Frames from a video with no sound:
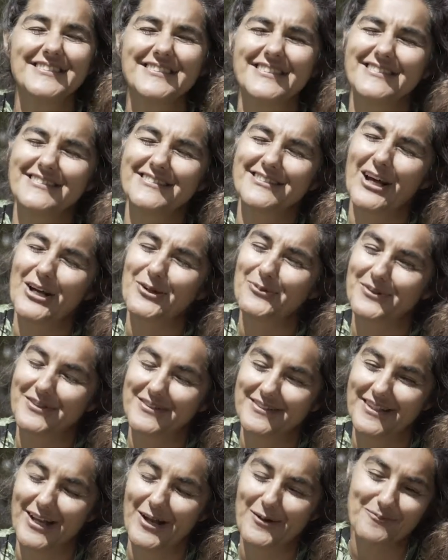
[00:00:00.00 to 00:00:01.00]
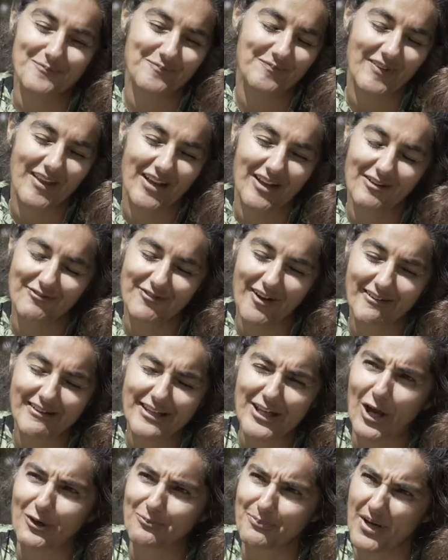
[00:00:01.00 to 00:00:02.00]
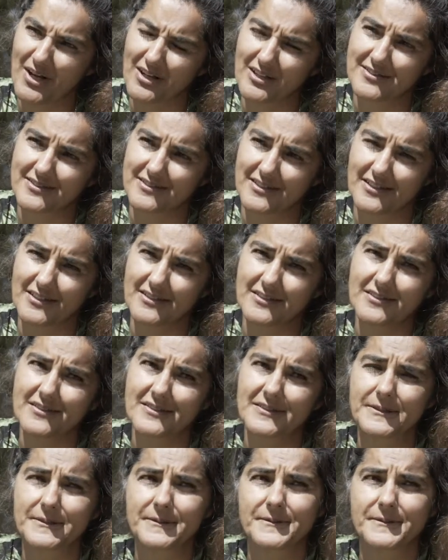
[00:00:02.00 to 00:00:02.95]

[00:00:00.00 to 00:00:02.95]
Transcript: since I was a very young person.